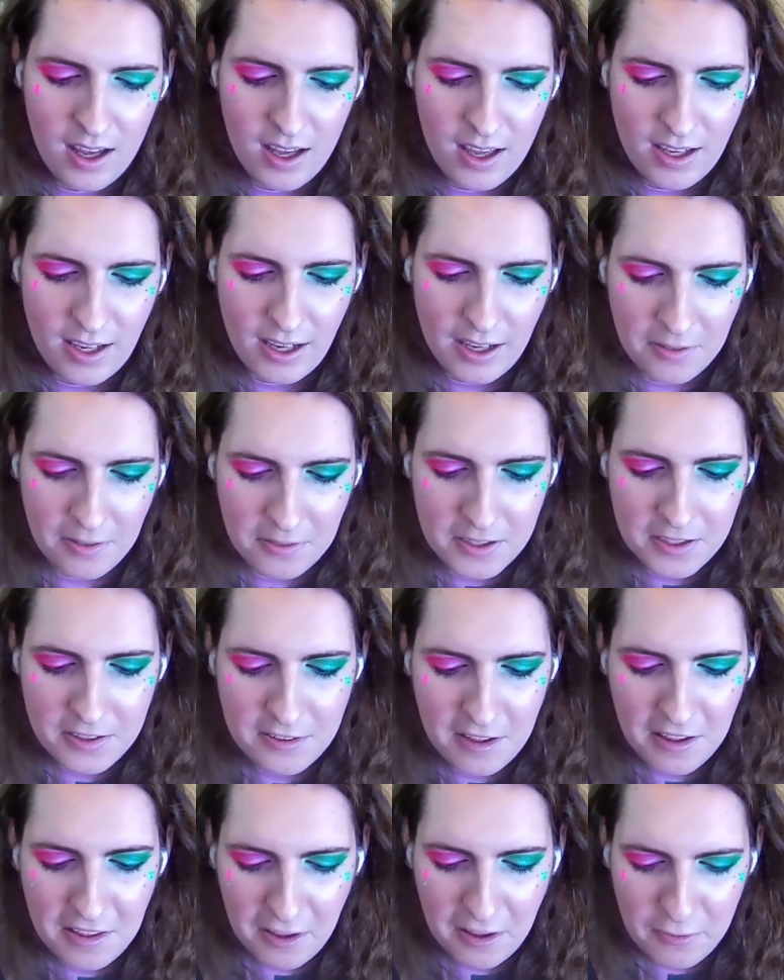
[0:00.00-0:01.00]
At least
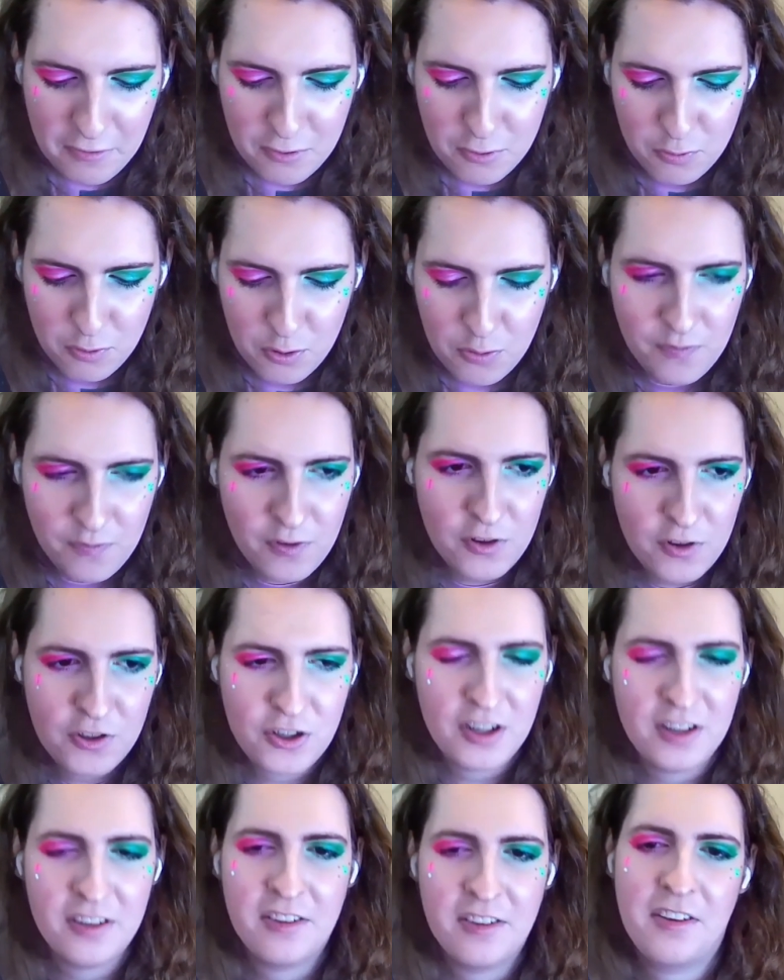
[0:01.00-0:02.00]
they left room for
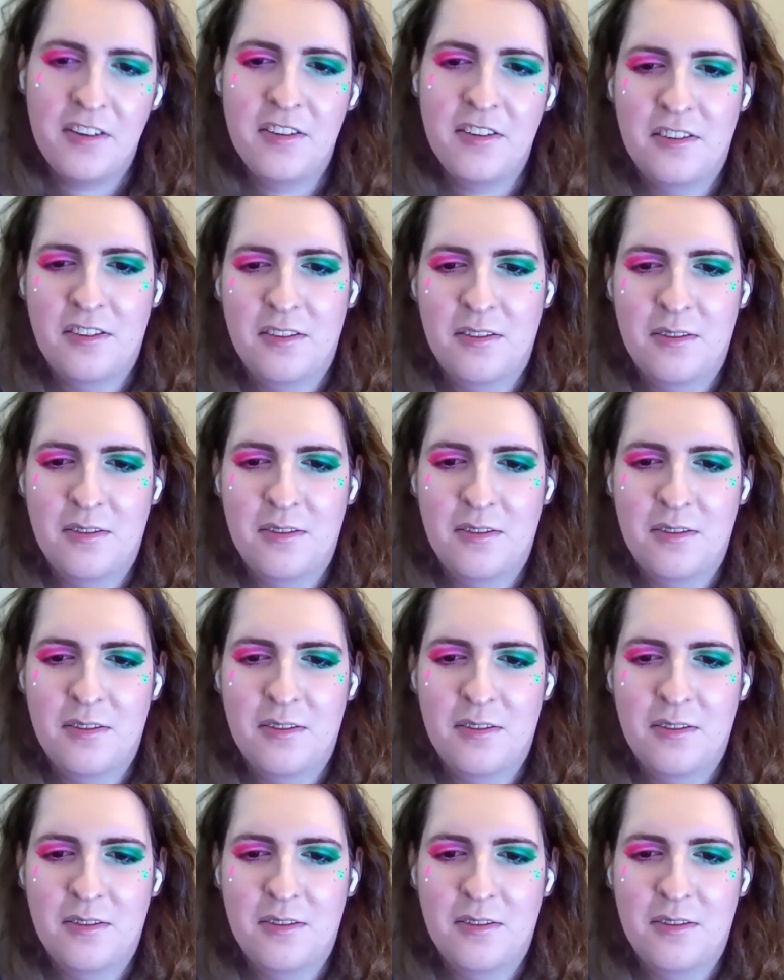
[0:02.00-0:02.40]
Jesus.